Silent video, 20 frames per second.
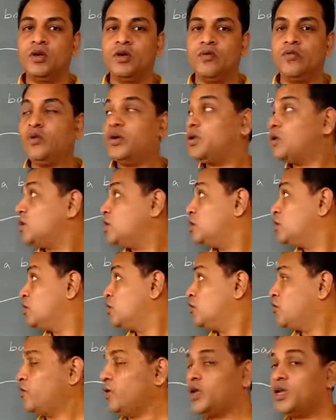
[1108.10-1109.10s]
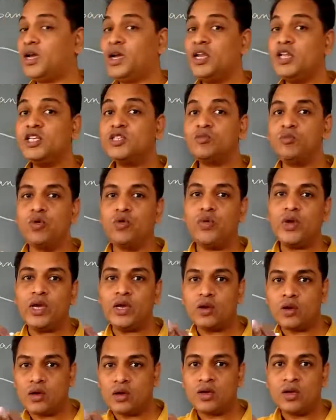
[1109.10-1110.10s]
when a vehicle is moving
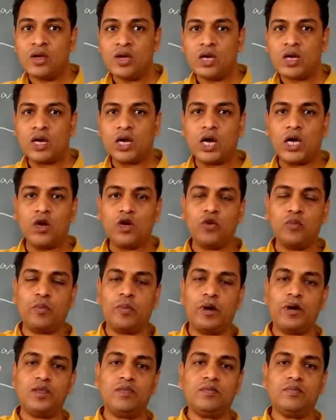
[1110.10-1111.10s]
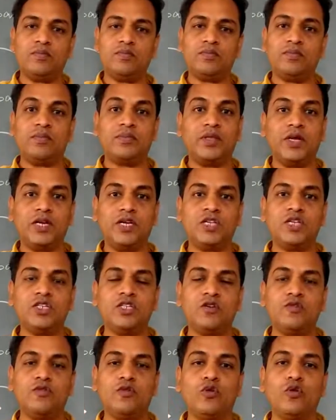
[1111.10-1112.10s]
in a curved path, that is
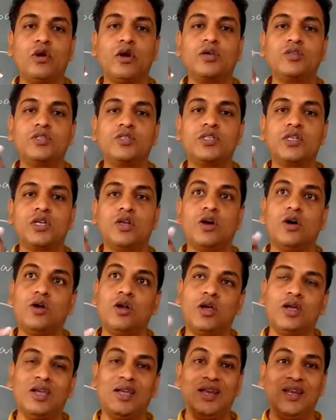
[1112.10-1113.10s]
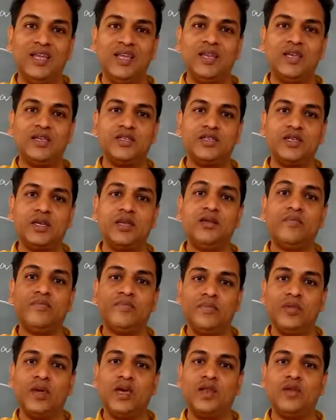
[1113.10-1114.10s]
if you consider on a hilly region,
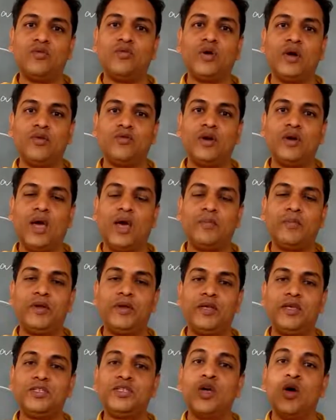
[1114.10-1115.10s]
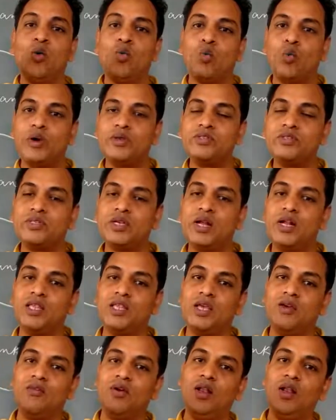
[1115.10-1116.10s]
there what will happen is one side
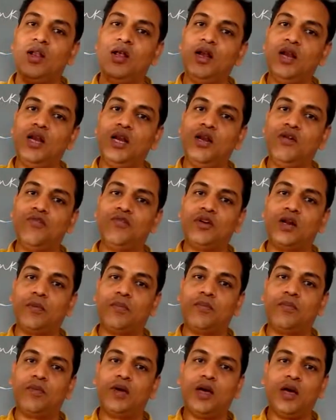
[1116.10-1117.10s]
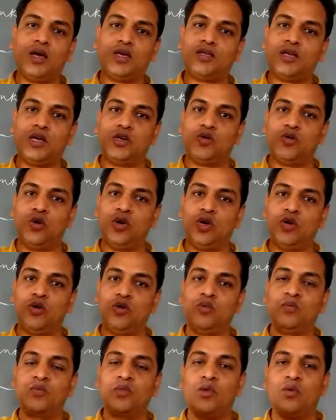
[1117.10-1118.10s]
they will lift up. As I told
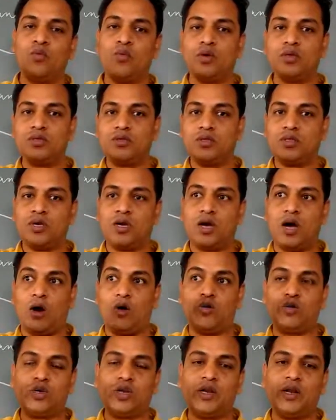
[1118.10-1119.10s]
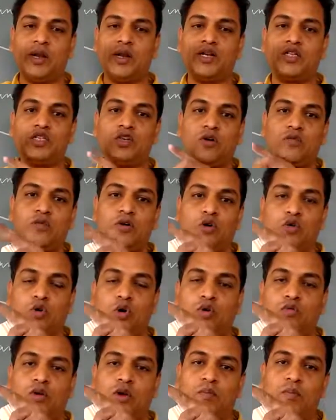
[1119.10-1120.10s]
you, the outer edge of a
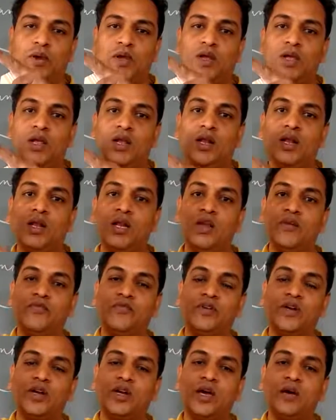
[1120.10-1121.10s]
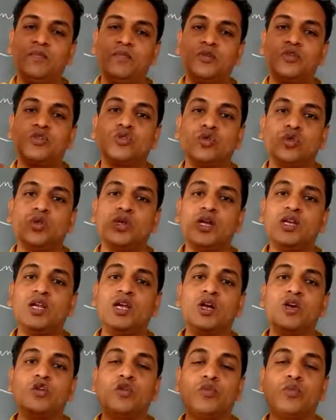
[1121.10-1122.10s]
road will be lifted up so
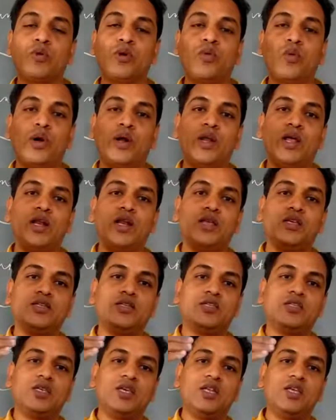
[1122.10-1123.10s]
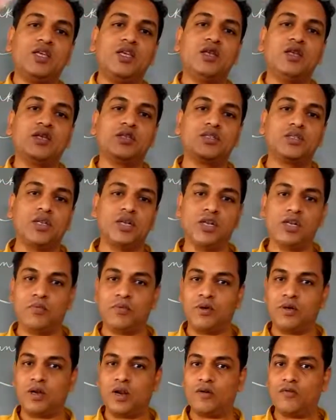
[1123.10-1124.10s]
that to provide a necessary
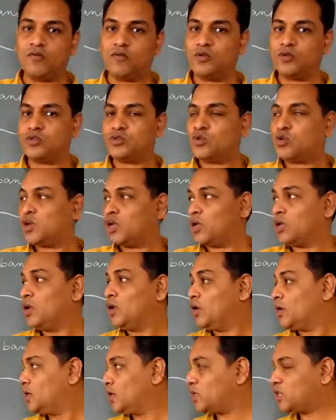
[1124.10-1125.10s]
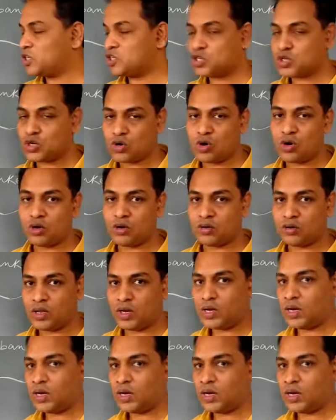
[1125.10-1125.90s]
centripetal force. Okay, let us draw the